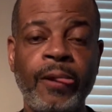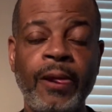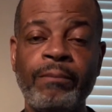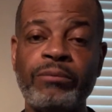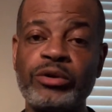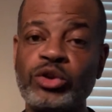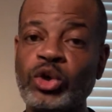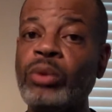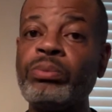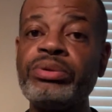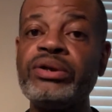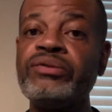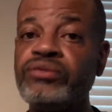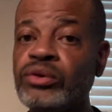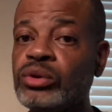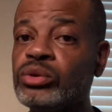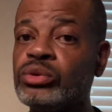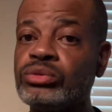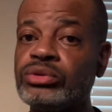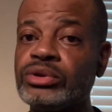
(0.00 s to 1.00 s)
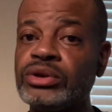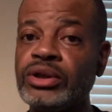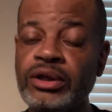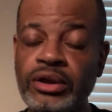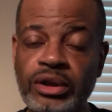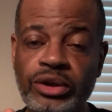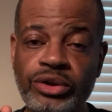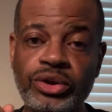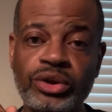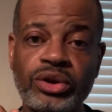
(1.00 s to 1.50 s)
But don't be fooled.
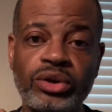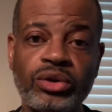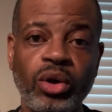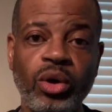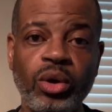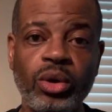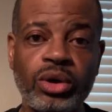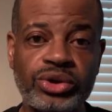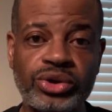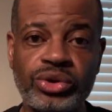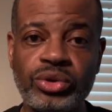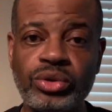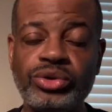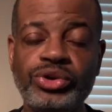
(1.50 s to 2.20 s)
You can also